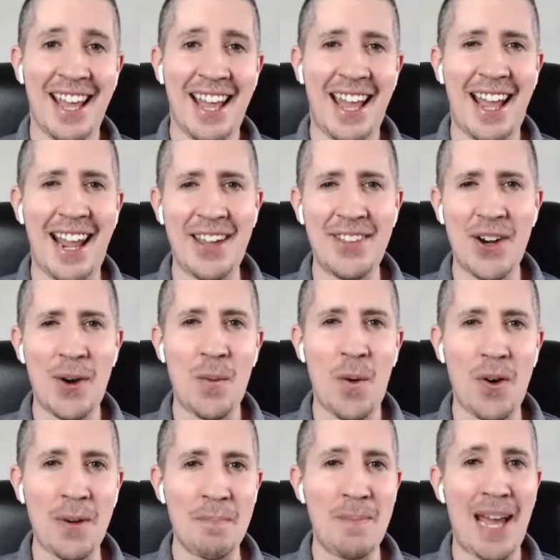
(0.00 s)
Hey there, and
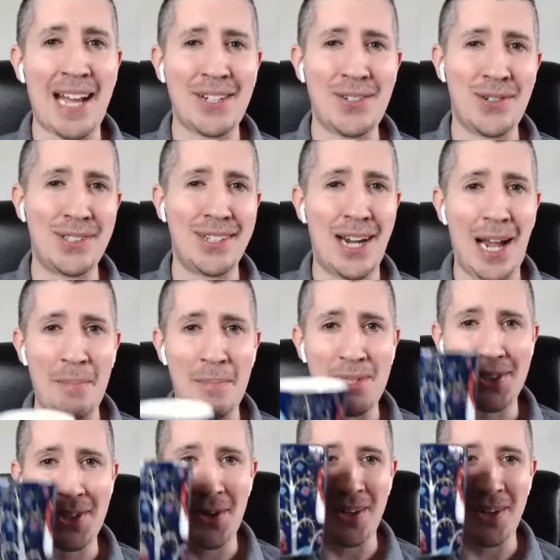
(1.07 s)
welcome back to another
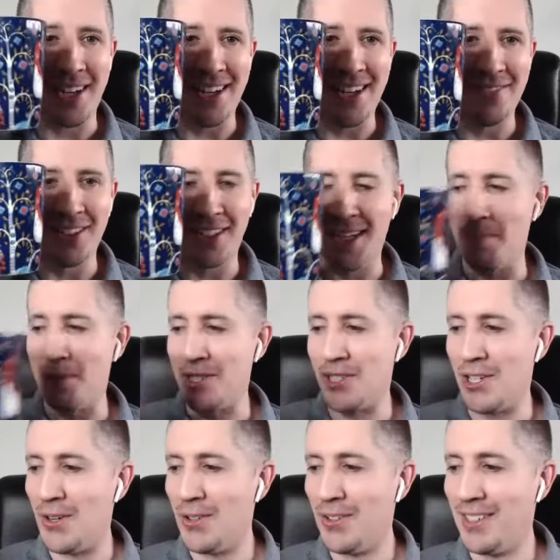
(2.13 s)
episode of A Cup of
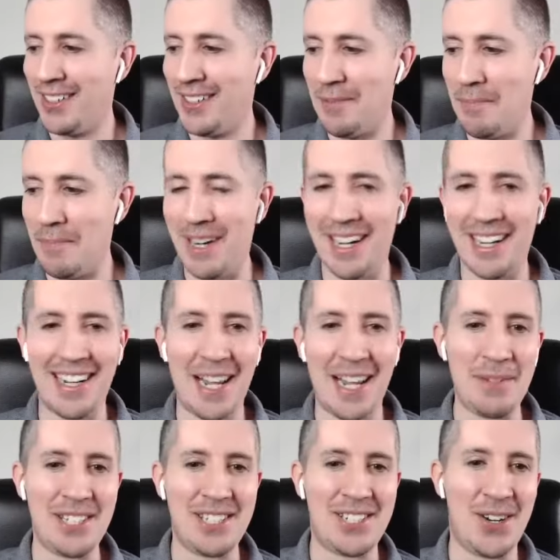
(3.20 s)
Joe. My name
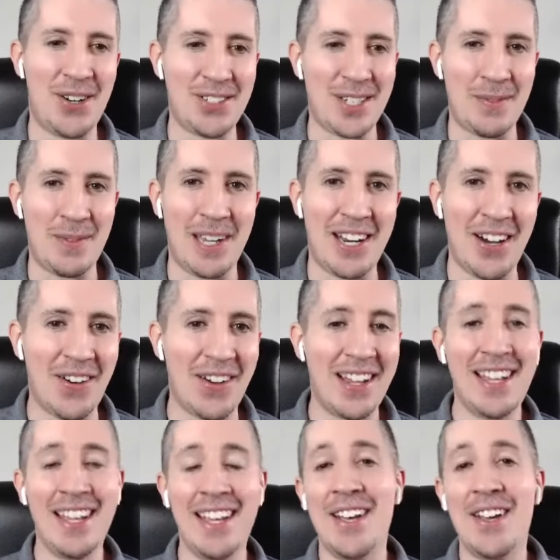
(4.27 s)
is Joe Escobedo.
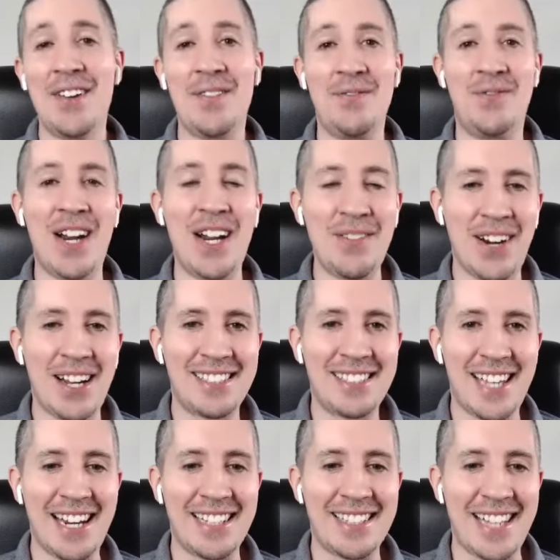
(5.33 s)
Very, very
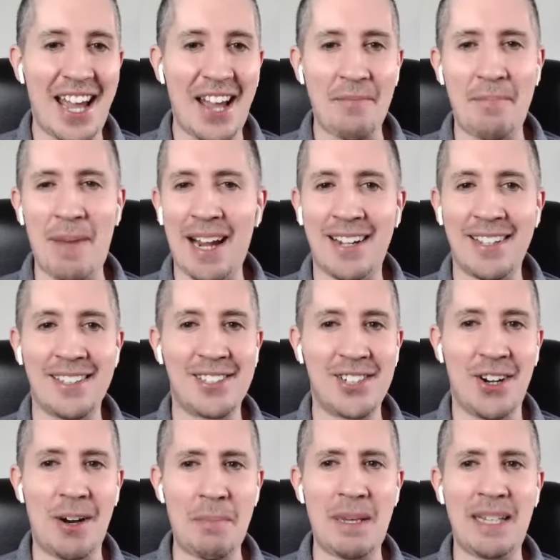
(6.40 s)
excited to have back on the
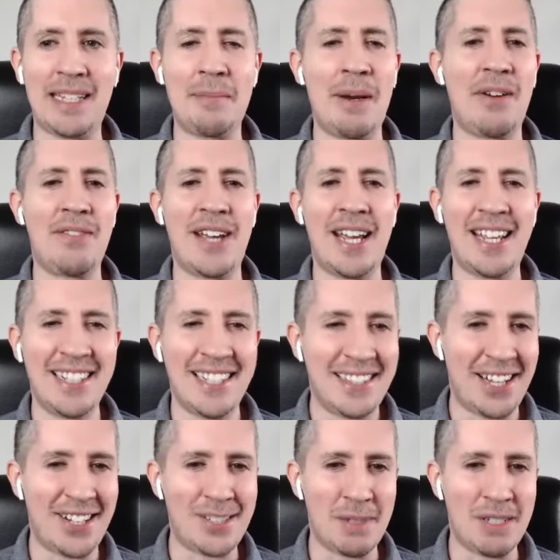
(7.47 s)
show Amelie and Marivain.
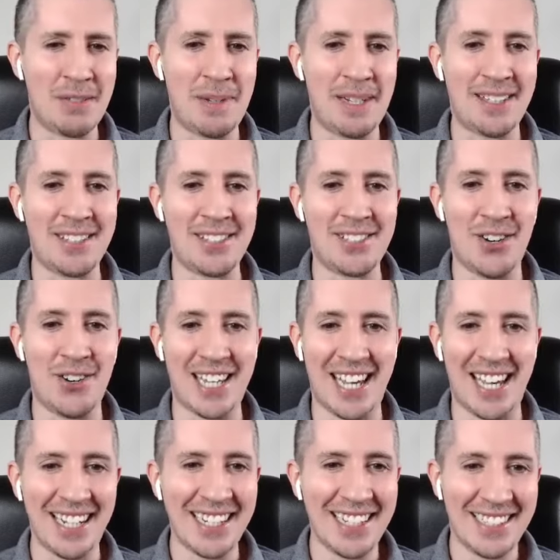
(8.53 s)
Thanks so much for being on the show again.